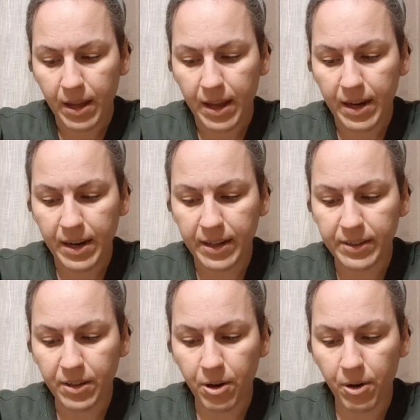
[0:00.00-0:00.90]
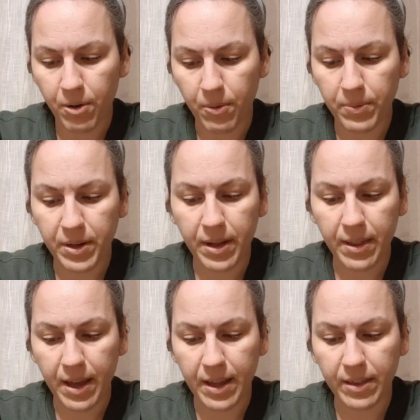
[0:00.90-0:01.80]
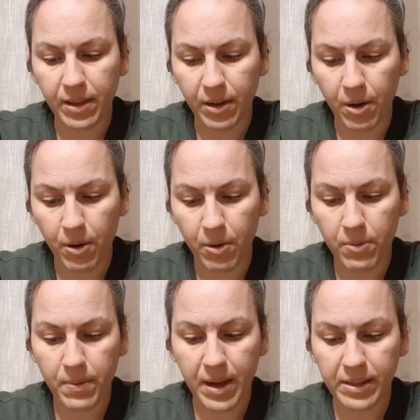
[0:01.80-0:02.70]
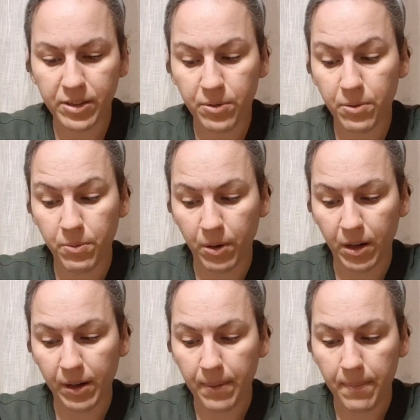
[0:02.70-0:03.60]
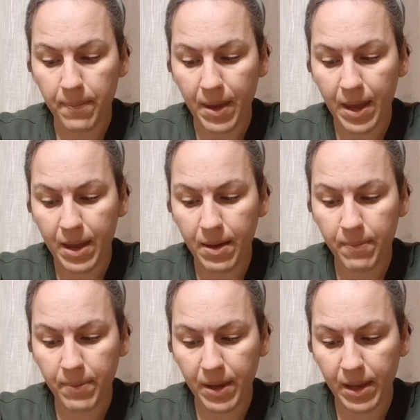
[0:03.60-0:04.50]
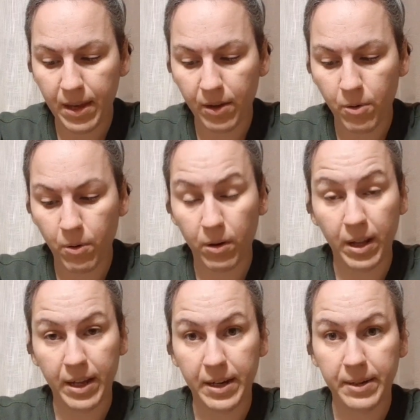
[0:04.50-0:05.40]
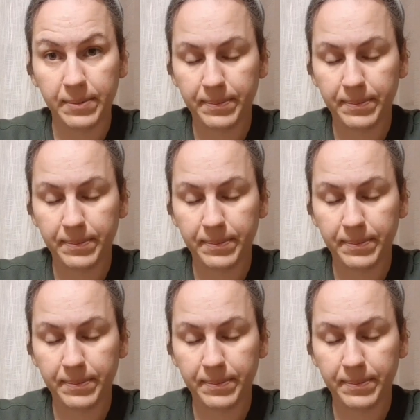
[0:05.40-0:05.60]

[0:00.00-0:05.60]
it is hoped that the home and school work may be correlated.